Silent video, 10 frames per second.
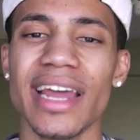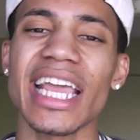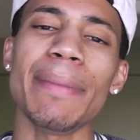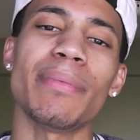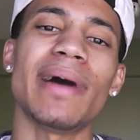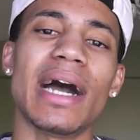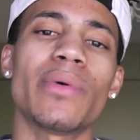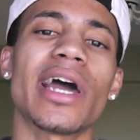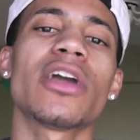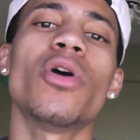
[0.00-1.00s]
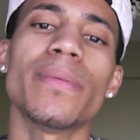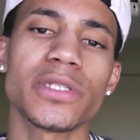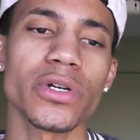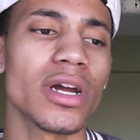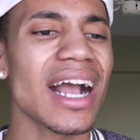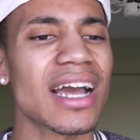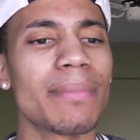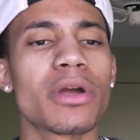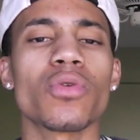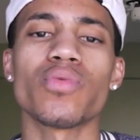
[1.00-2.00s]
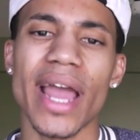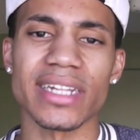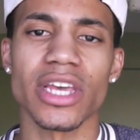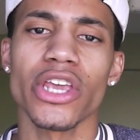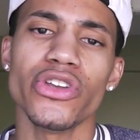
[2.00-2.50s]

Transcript: Now keep in mind when I go up to her, I come correct.